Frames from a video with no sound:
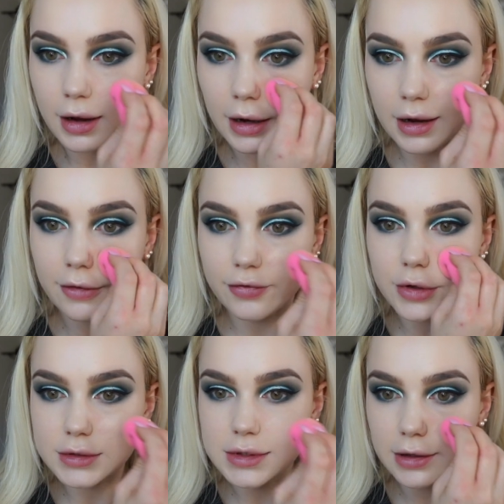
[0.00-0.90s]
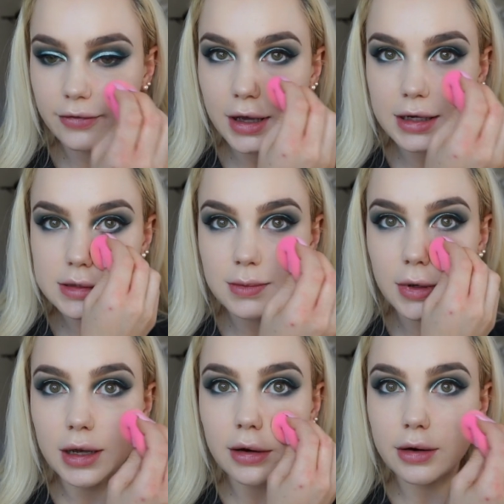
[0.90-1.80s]
I have those kind of
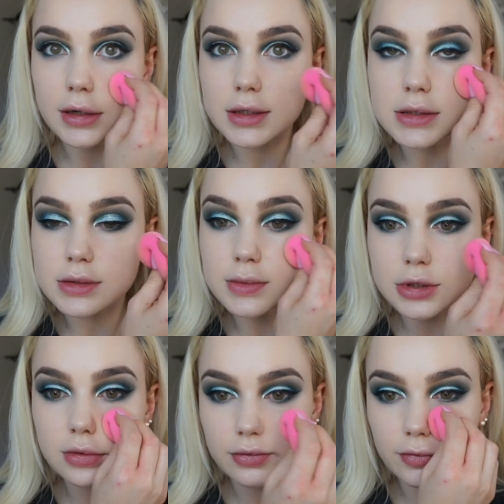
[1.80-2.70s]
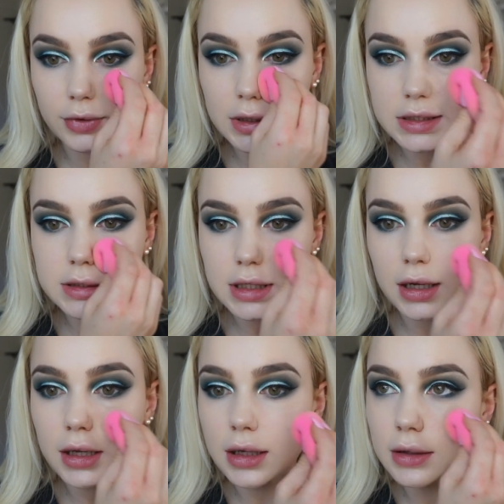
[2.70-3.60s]
eczema areas, which are really
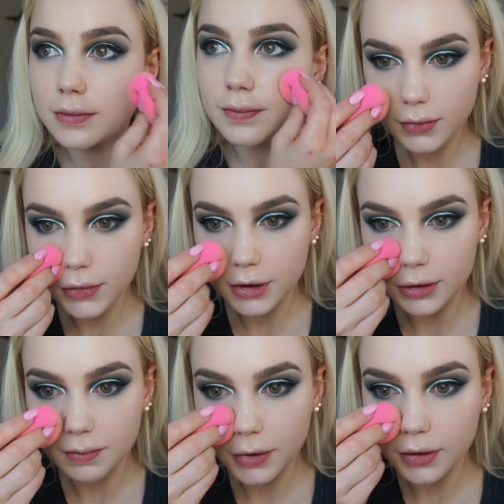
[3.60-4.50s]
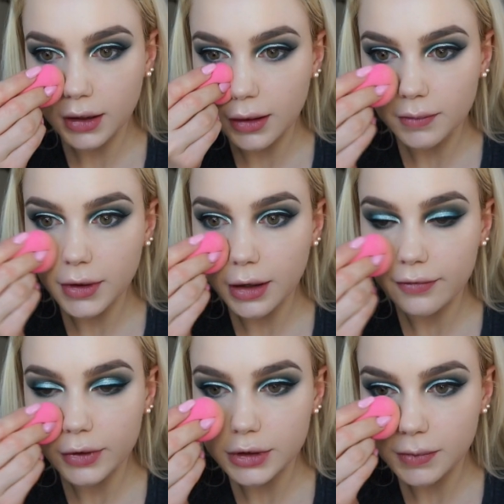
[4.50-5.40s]
sucky. Just building up the
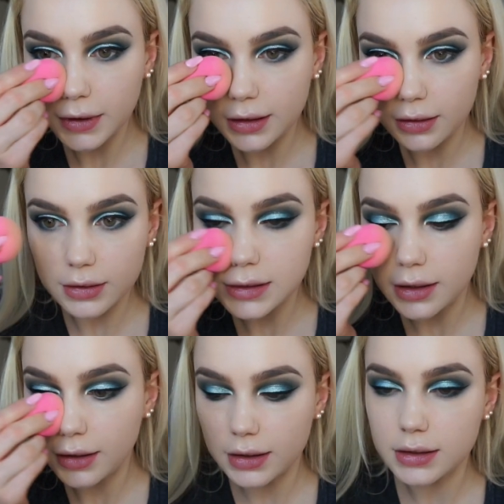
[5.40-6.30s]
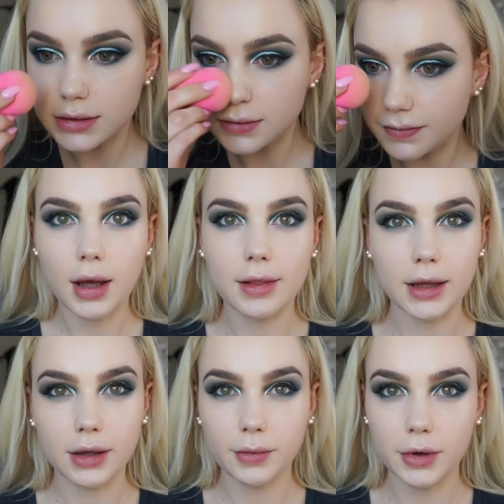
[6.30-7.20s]
coverage a bit in those areas. And
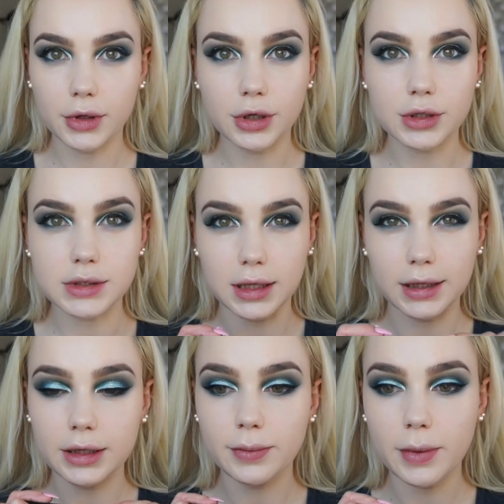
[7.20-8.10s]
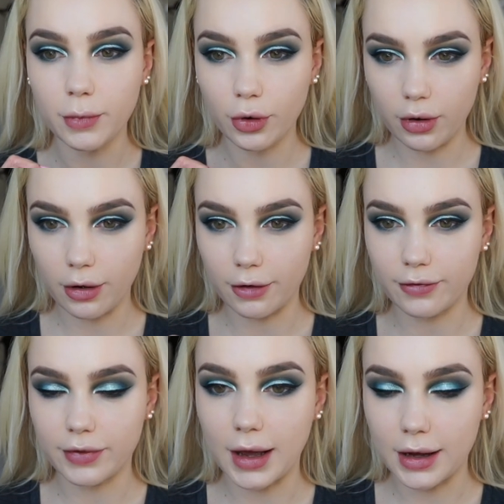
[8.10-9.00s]
then I'm going to use a little bit more
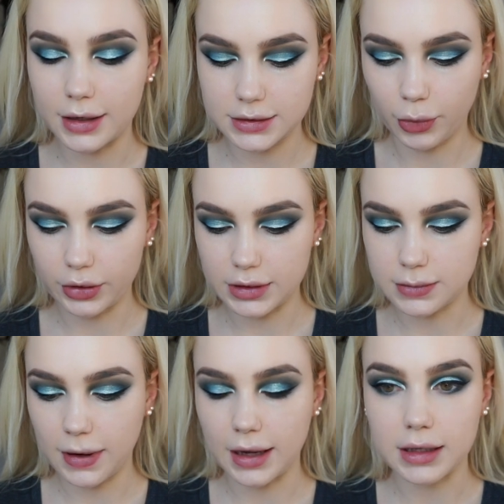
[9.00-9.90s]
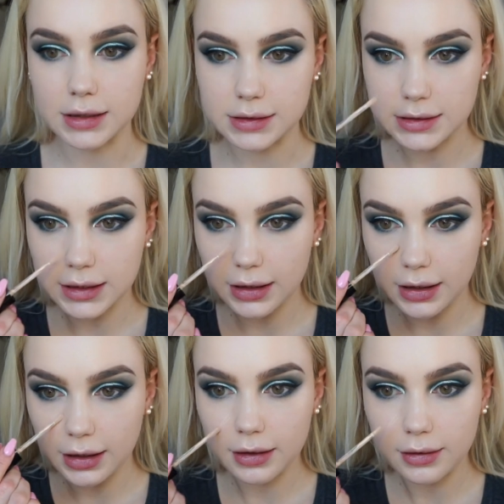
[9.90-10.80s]
of that Born This Way
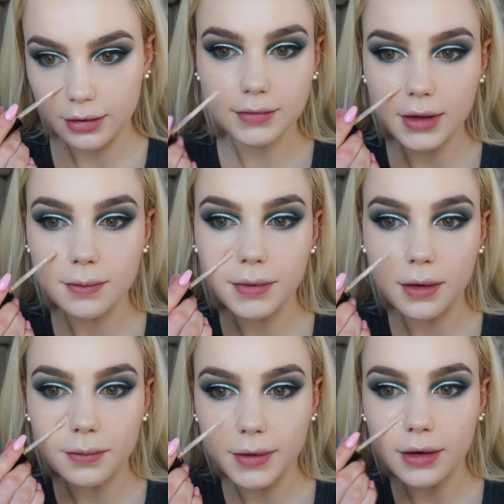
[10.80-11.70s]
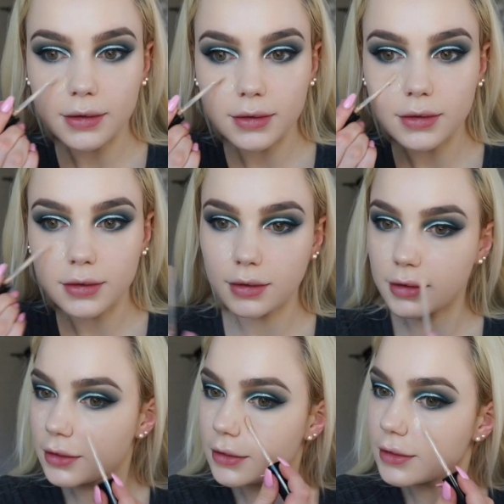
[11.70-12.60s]
concealer and pop that
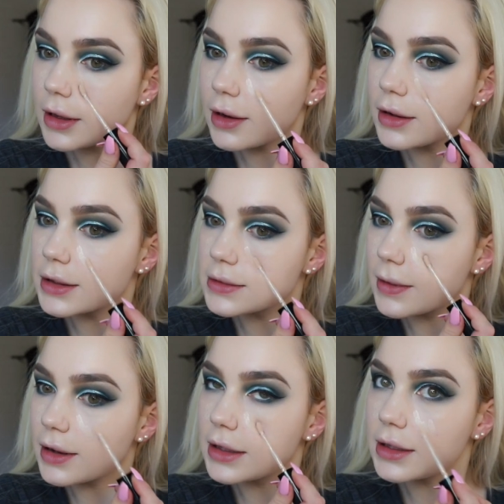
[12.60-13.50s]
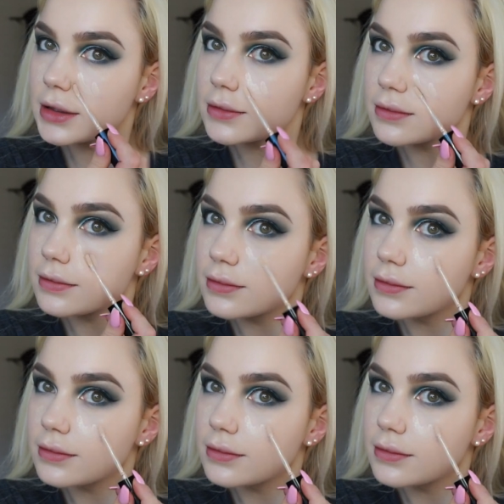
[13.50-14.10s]
on the areas where I need it.